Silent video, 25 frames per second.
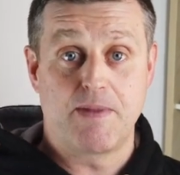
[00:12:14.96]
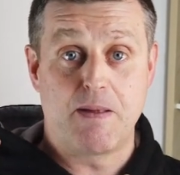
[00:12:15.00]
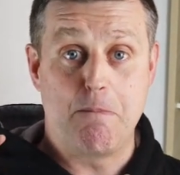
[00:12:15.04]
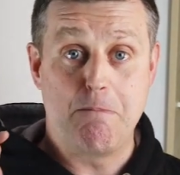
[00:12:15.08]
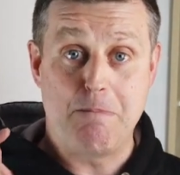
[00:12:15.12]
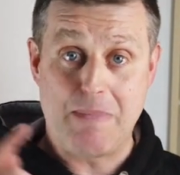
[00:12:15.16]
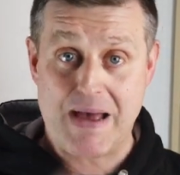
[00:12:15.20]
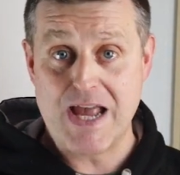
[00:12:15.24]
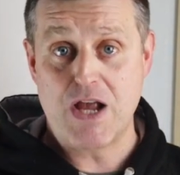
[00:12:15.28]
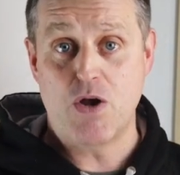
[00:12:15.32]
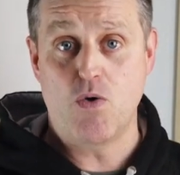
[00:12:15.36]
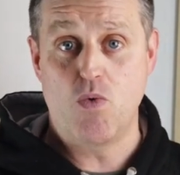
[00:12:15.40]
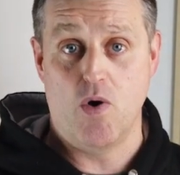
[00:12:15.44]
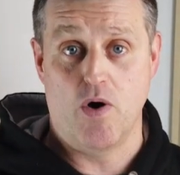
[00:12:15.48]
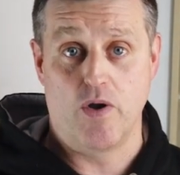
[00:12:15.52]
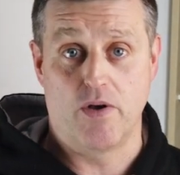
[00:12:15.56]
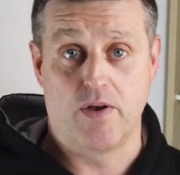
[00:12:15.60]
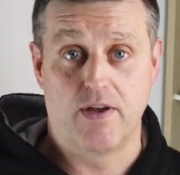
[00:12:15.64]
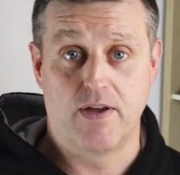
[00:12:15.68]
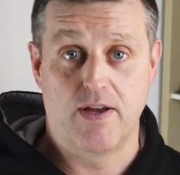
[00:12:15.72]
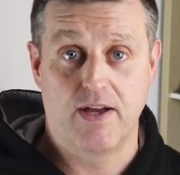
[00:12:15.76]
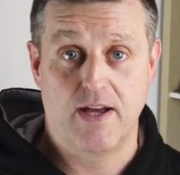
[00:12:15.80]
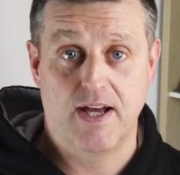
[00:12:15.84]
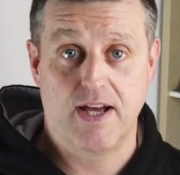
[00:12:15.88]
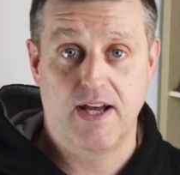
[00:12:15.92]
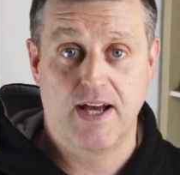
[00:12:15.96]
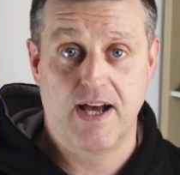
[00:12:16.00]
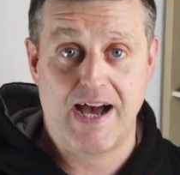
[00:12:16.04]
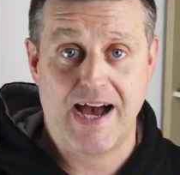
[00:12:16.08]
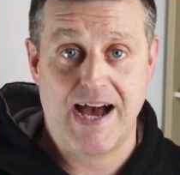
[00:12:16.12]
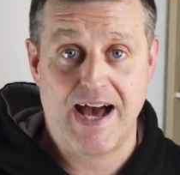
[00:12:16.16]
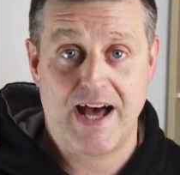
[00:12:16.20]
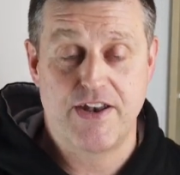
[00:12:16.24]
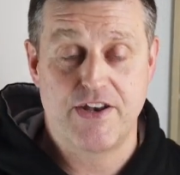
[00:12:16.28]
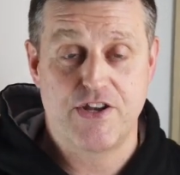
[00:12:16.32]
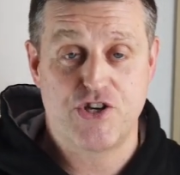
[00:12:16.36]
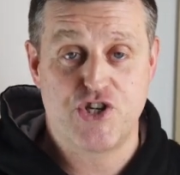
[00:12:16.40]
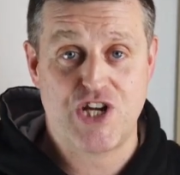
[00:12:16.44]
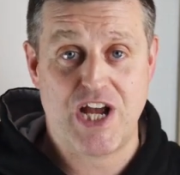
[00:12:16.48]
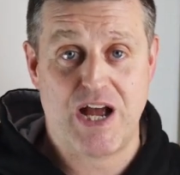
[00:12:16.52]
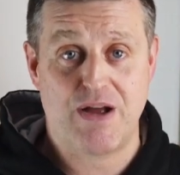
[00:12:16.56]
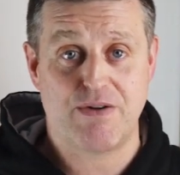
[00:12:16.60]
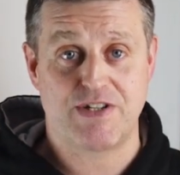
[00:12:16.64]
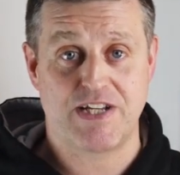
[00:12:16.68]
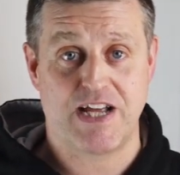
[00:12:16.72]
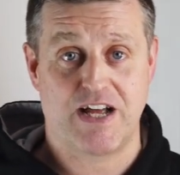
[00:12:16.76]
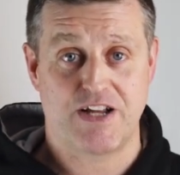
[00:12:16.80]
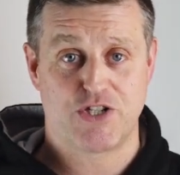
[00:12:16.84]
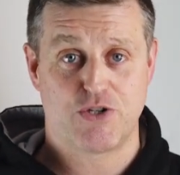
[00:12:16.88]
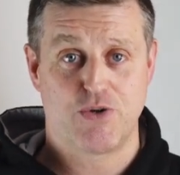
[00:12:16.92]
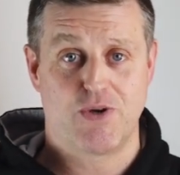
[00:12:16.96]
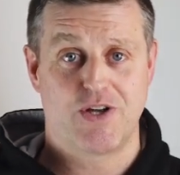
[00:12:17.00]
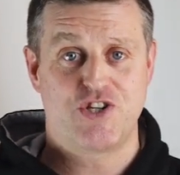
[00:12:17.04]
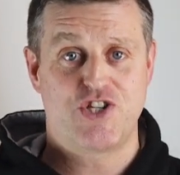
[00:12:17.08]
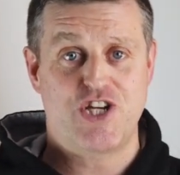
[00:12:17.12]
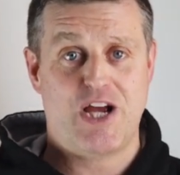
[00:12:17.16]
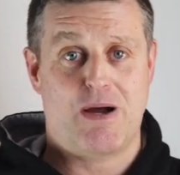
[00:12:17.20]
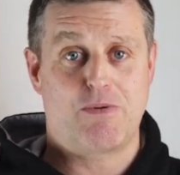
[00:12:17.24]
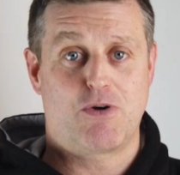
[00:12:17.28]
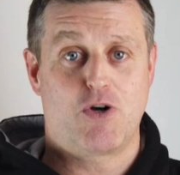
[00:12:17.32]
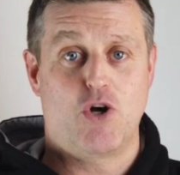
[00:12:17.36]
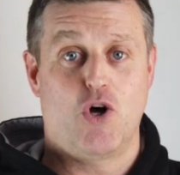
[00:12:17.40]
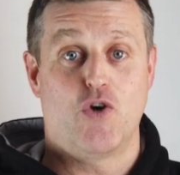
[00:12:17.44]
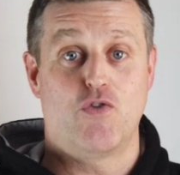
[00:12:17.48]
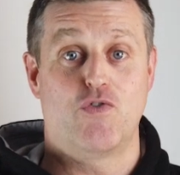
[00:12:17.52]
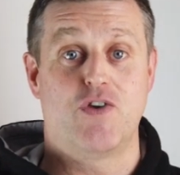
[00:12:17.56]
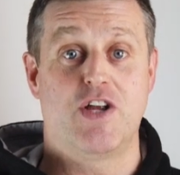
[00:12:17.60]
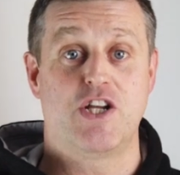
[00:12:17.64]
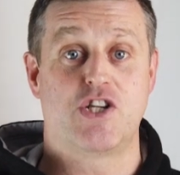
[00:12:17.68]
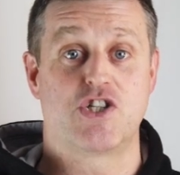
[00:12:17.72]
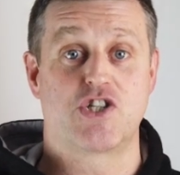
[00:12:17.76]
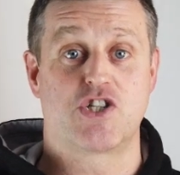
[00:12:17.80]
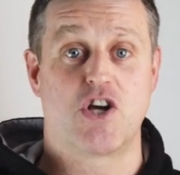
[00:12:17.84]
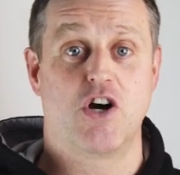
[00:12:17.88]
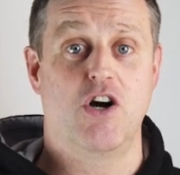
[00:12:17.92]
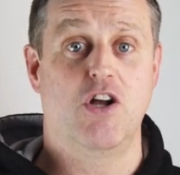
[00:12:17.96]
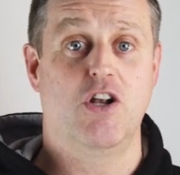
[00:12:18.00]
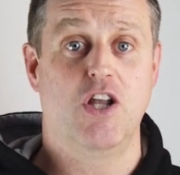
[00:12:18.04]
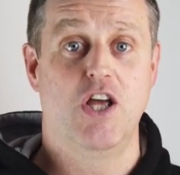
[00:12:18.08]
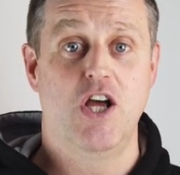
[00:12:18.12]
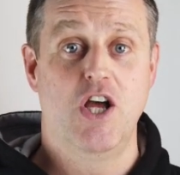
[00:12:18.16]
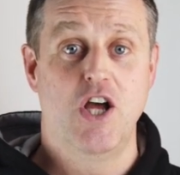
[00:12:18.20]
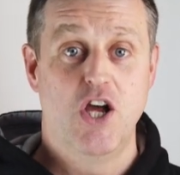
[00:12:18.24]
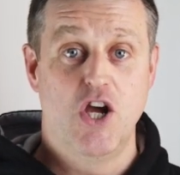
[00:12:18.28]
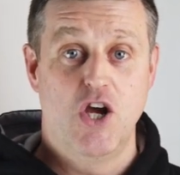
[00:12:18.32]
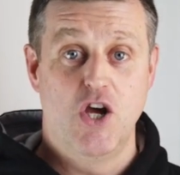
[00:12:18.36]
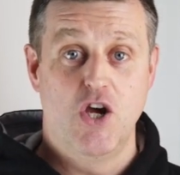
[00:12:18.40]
make one. And a shout out to a chap called Rich Skull,